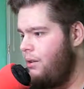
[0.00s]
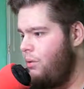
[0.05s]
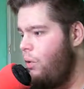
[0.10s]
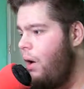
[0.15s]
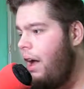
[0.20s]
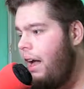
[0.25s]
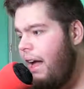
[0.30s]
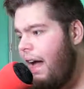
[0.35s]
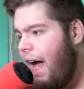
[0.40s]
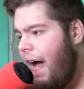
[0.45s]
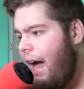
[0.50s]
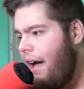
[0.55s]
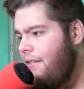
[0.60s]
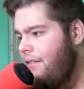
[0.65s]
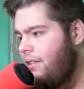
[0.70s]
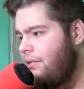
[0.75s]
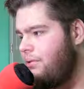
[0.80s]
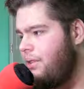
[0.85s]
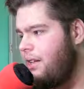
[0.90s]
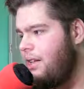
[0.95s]
a way, I
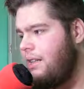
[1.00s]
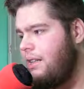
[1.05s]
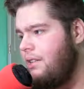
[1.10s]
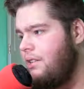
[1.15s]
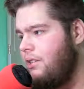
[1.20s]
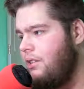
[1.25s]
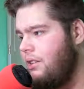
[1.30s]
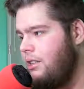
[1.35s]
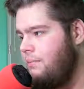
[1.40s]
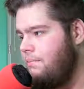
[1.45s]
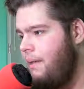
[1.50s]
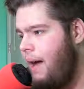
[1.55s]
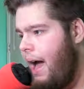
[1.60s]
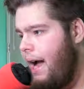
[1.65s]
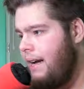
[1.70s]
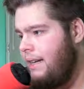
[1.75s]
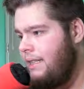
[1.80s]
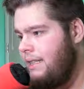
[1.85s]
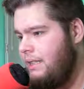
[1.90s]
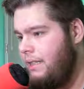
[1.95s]
haven't really looked
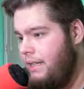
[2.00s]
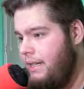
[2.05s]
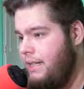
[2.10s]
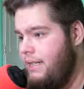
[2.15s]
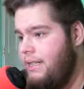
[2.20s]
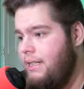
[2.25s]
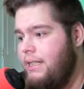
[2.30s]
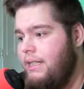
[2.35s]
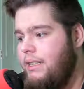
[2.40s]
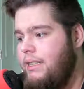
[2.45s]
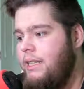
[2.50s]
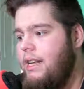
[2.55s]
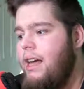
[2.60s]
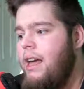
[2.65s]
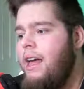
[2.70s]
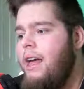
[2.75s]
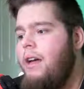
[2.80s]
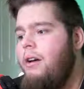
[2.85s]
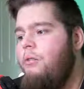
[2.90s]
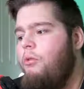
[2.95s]
back since, because
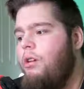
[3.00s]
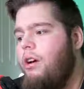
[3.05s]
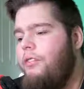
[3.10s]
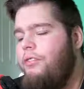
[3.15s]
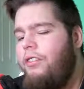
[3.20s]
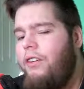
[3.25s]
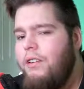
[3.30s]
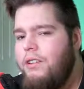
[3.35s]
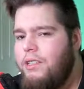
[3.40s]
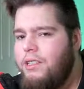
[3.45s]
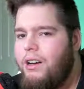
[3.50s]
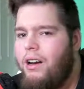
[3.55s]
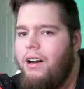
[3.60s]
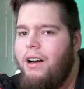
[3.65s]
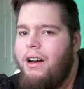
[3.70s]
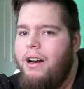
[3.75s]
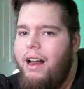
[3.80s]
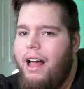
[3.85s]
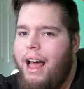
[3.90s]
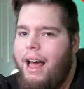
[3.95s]
when I first
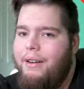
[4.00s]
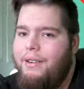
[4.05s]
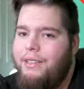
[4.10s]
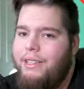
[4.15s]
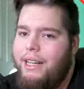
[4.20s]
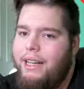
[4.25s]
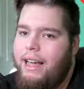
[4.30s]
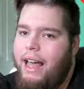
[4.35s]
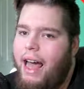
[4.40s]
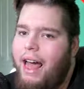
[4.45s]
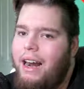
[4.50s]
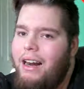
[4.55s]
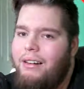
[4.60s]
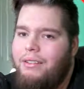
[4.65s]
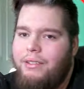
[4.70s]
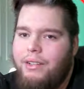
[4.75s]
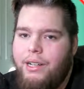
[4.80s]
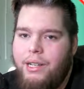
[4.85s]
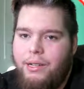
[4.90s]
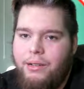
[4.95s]
started, I was like, I
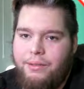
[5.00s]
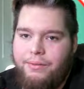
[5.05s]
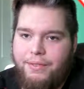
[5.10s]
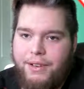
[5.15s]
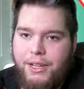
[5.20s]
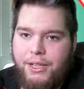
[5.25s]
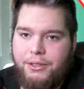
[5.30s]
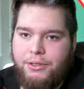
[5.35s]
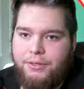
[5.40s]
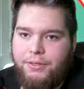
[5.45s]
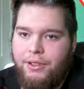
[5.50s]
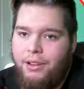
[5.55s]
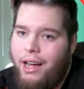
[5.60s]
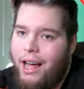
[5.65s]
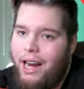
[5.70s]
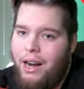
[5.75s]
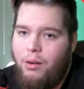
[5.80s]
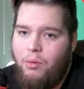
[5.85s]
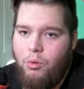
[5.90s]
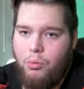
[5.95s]
don't want to do a face reveal.
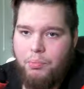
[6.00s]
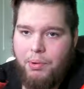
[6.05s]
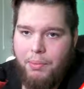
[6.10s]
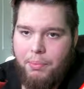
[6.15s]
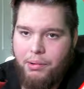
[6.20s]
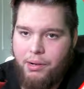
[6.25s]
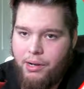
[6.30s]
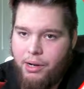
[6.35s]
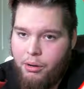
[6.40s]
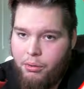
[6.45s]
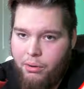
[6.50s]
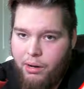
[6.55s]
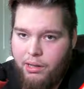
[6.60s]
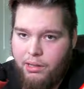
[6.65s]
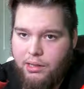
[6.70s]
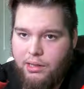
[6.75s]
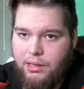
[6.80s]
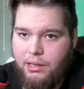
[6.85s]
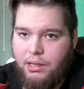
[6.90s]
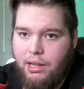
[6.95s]
I don't want people to know what I
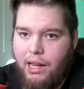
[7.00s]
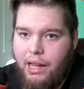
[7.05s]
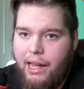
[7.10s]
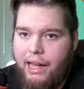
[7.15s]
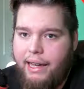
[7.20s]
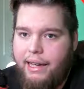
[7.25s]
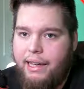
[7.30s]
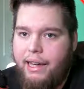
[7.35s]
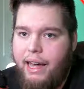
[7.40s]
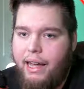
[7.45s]
look like.